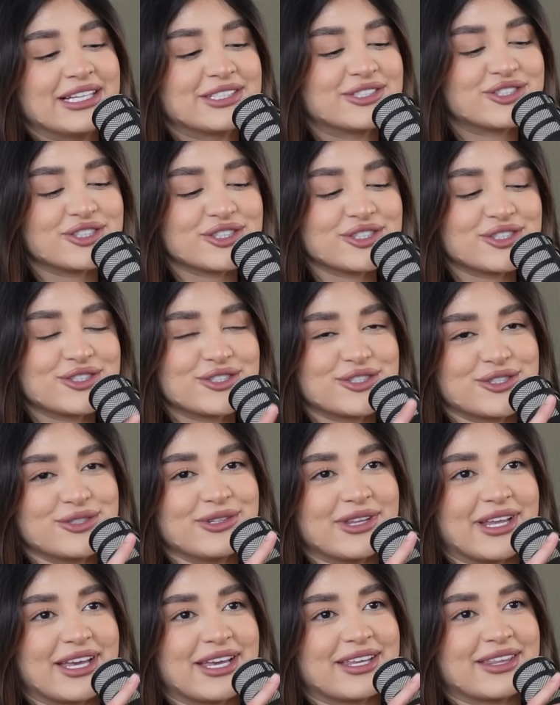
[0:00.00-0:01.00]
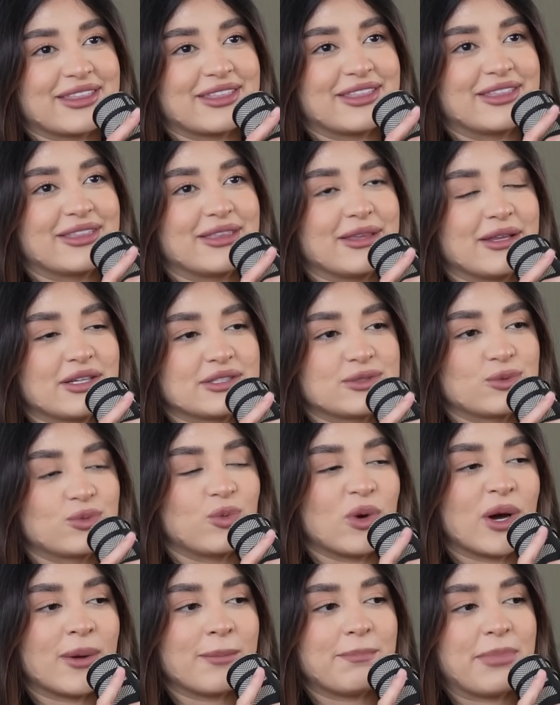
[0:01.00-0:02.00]
it's just true. Like
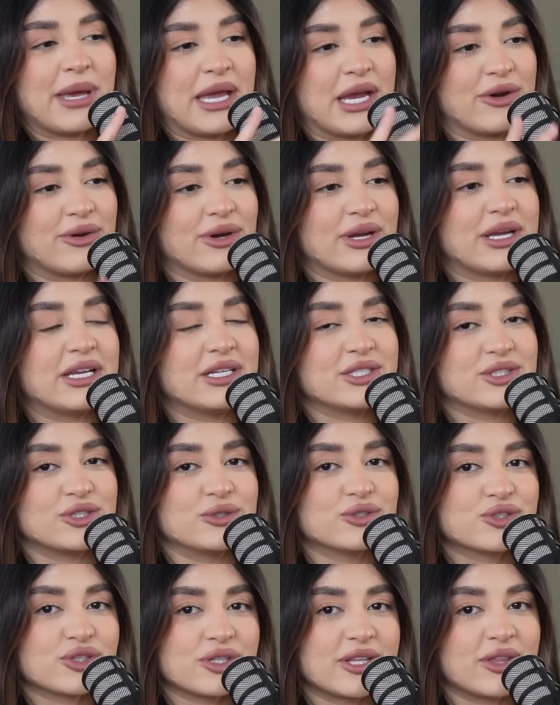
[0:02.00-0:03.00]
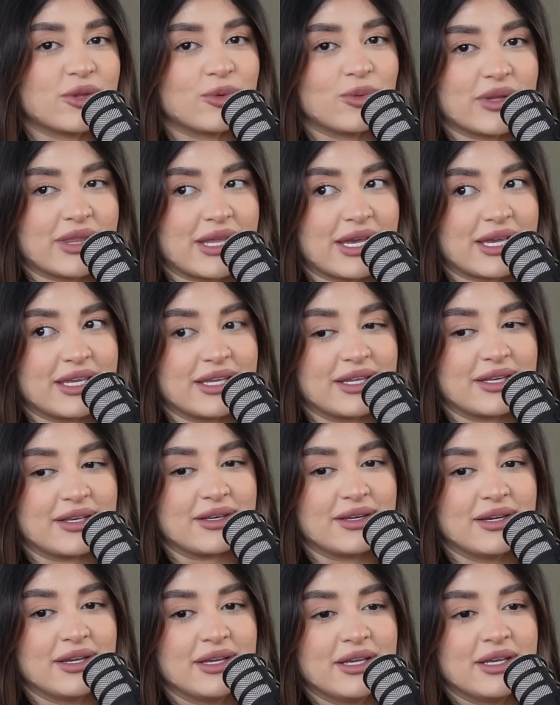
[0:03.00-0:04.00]
one parent is usually the one that
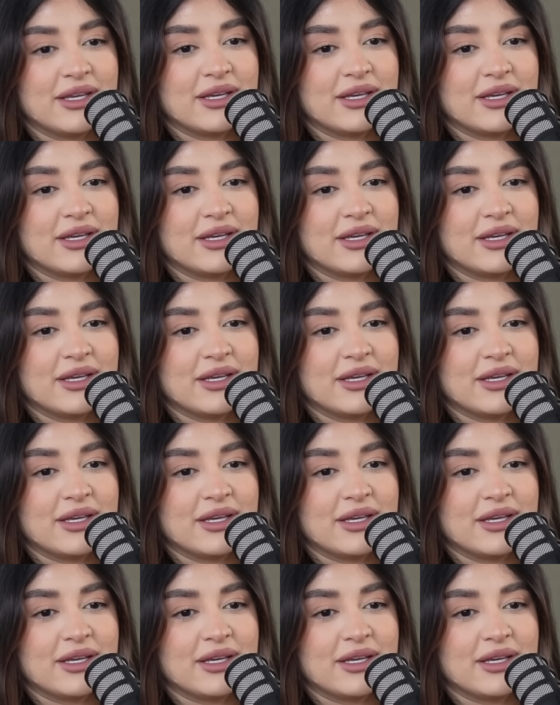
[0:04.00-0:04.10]
can